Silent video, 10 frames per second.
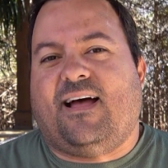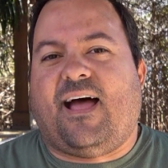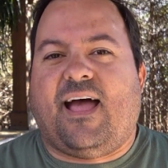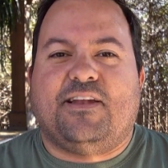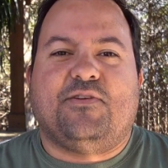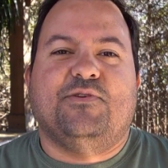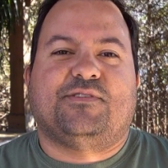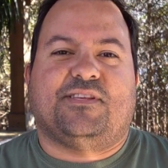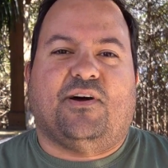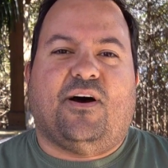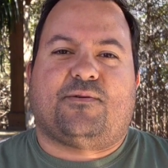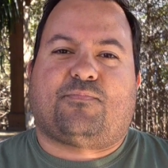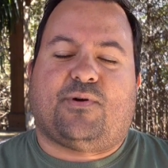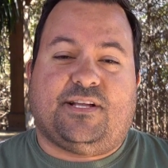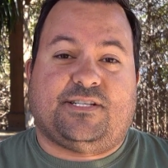I had used in other
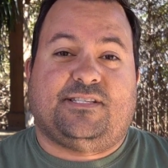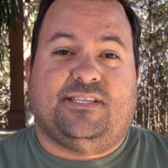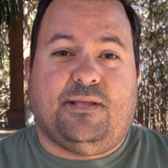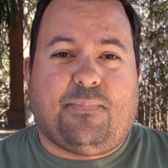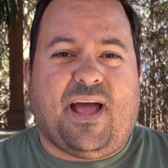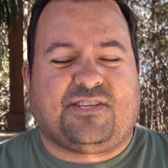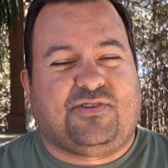projects in the past.